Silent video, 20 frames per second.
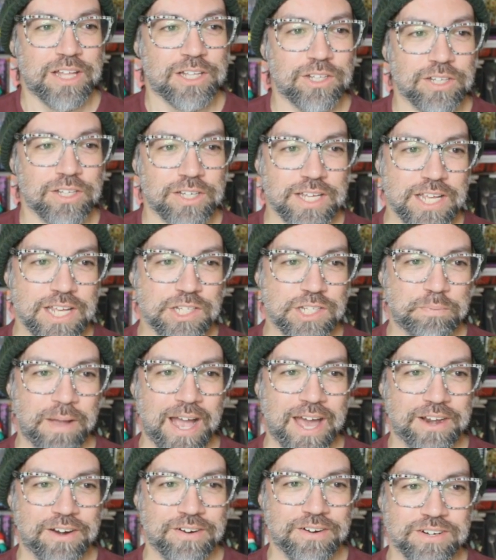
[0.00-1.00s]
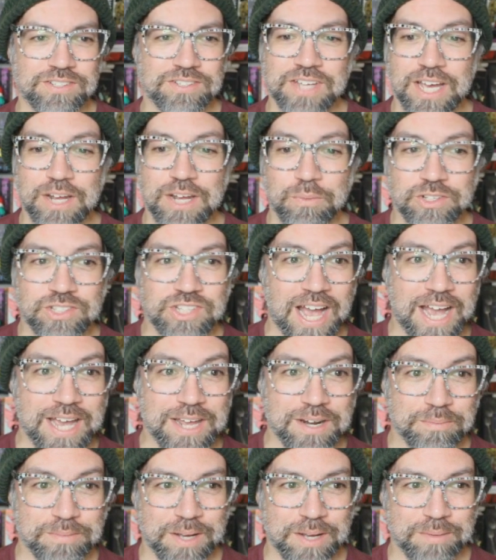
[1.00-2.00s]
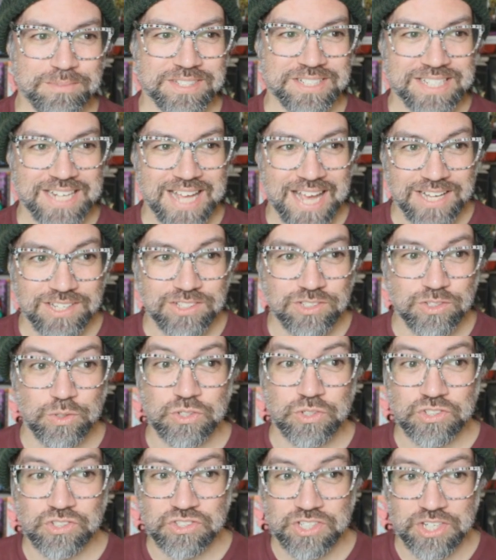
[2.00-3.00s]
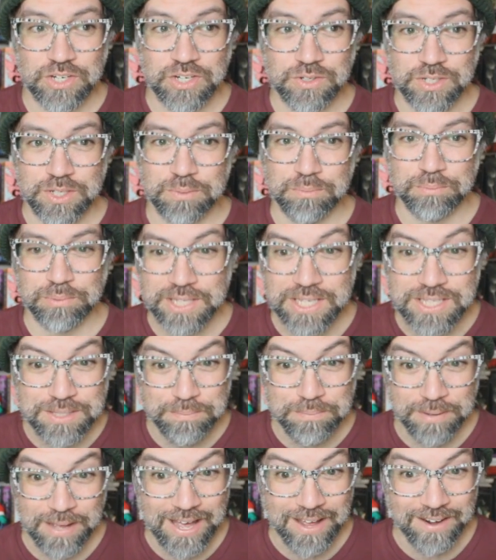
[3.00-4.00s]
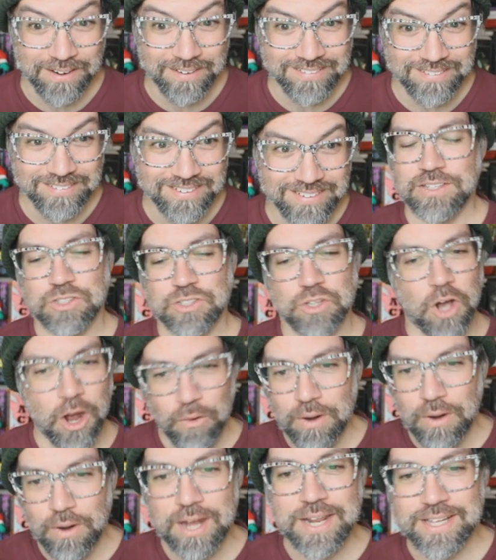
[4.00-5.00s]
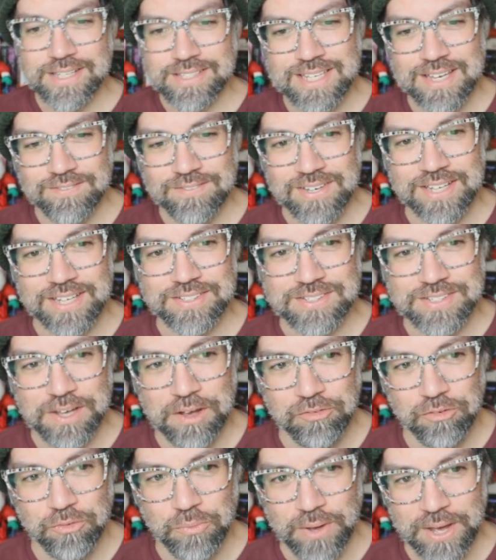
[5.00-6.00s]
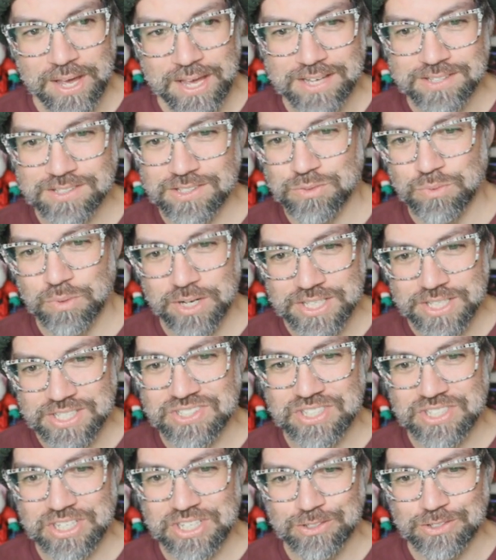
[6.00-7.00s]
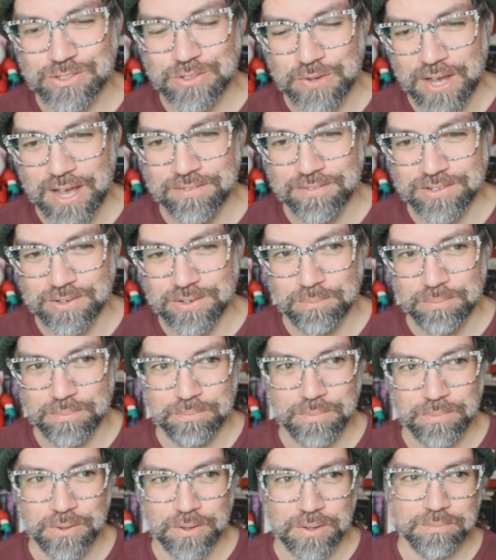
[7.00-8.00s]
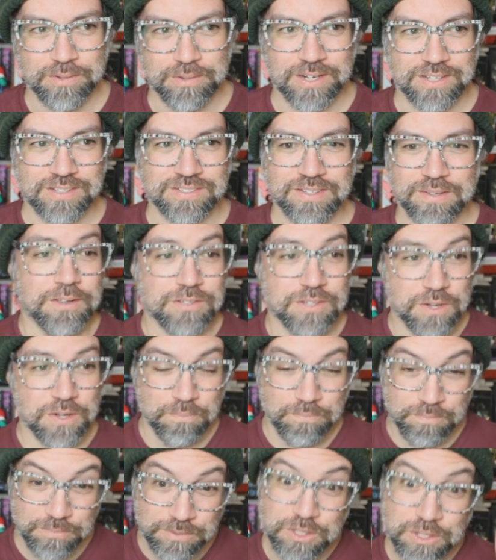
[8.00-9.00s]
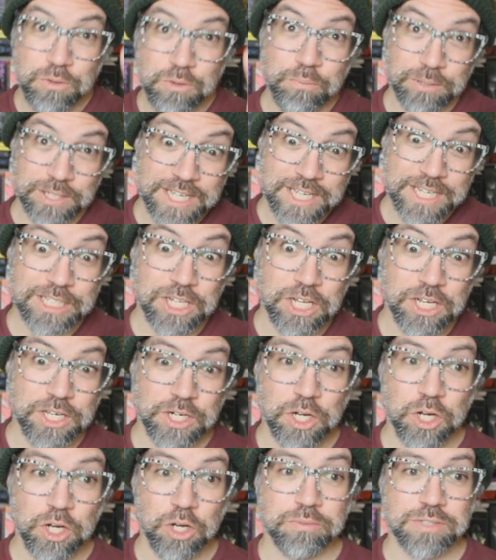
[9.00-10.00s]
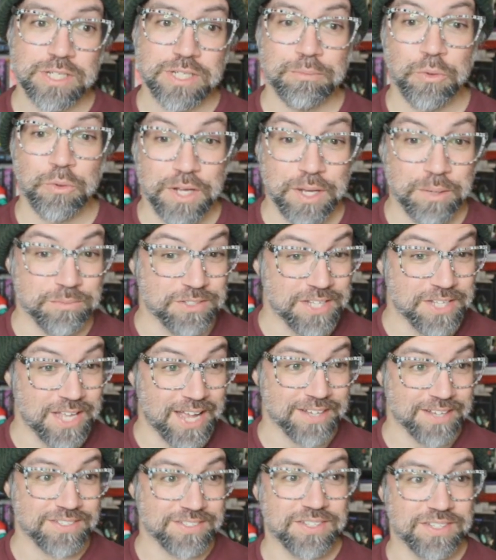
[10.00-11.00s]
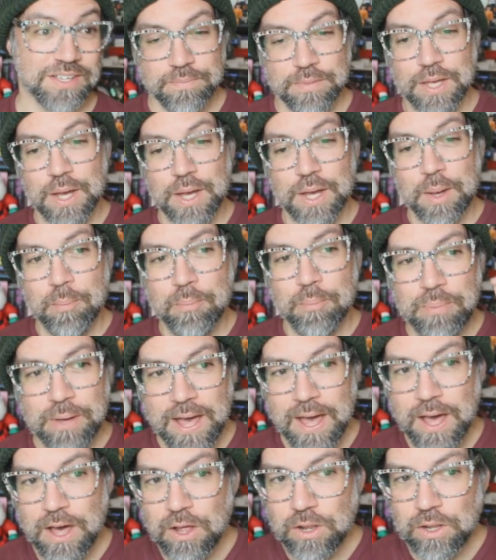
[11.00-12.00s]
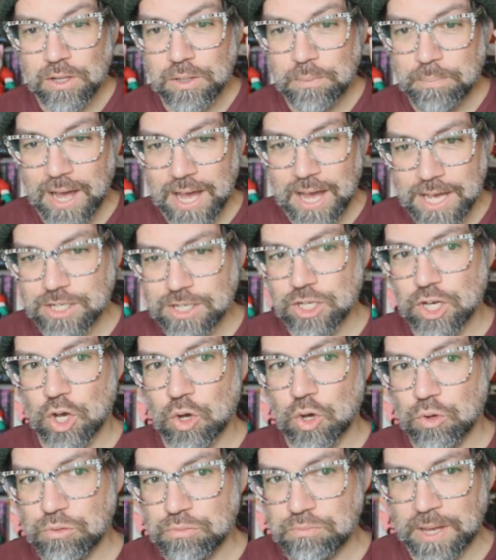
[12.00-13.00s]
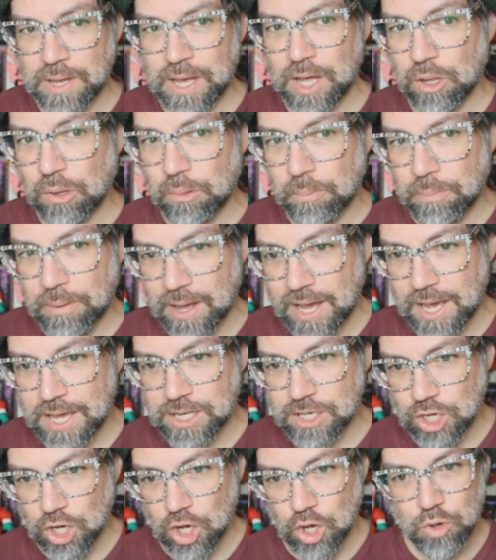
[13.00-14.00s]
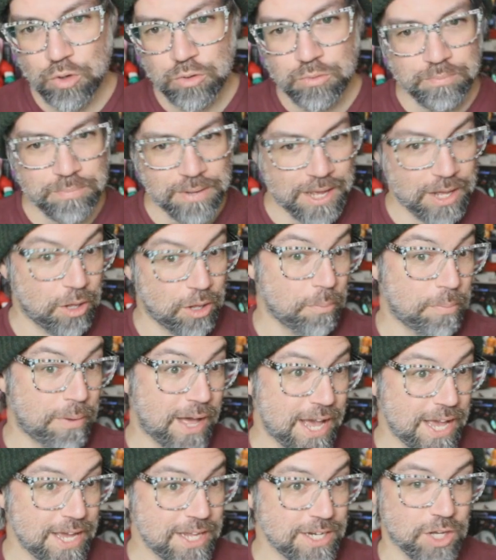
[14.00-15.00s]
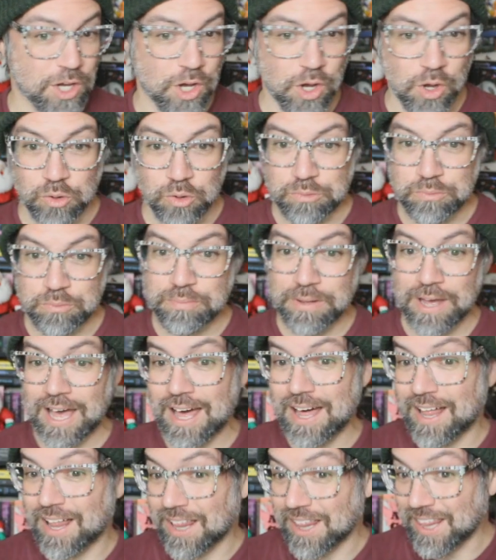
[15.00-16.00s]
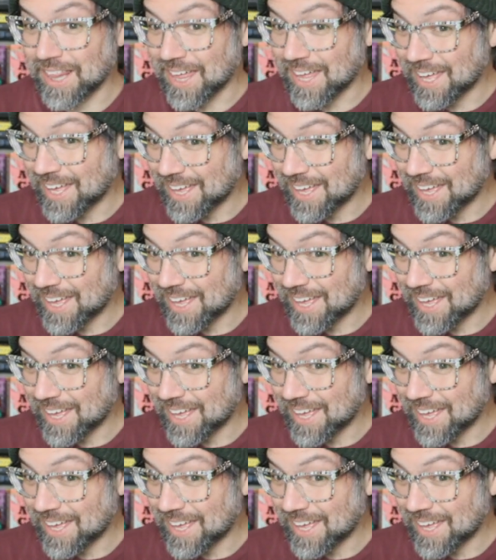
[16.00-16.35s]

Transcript: Look at each pattern, decide which item comes next, use a sticker to complete the pattern. So already it's giving itself away because it's one of the stickers you have in your book. So you playing along at home, tell me what comes next. Bell, pine cone, bell, pine cone, bell, pine cone, bell.